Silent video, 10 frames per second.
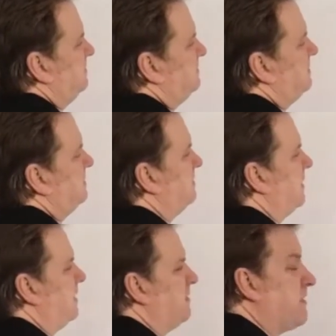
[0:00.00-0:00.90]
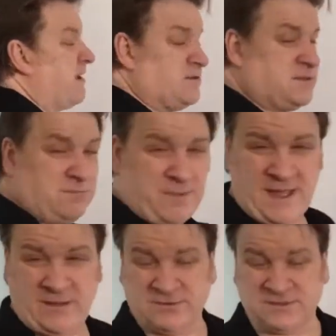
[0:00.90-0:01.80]
to 9,000
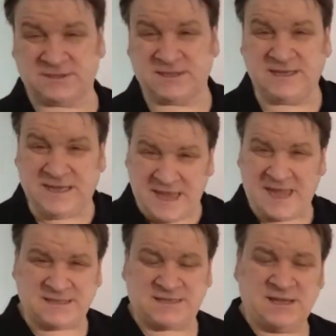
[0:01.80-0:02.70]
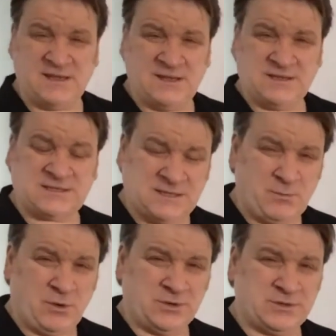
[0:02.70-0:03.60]
pounds to get
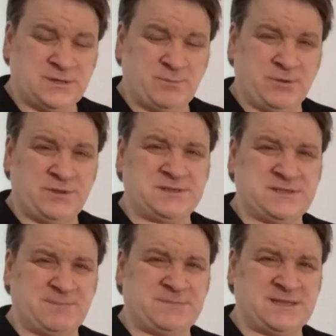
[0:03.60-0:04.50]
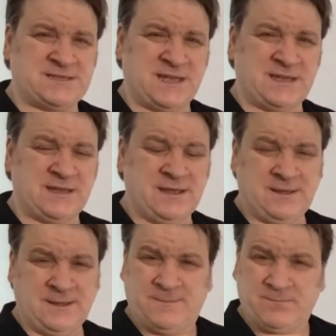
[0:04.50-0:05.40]
someone to put the septic tank
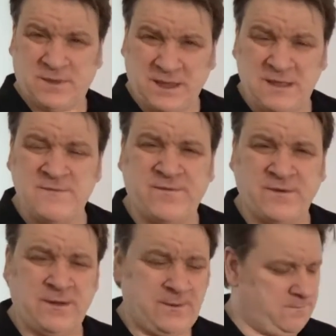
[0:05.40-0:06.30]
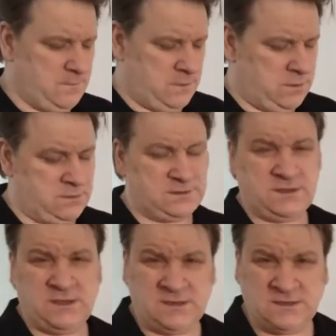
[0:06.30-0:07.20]
in for you.
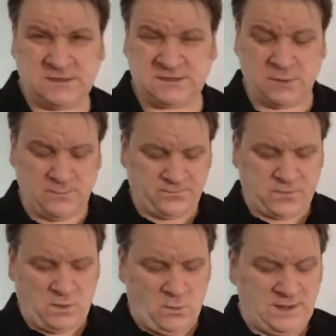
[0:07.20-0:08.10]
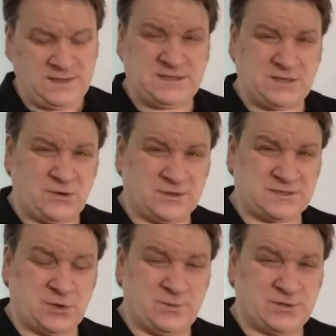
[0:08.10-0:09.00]
So why does it cost
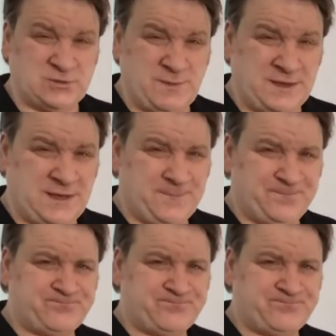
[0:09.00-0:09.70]
so much money?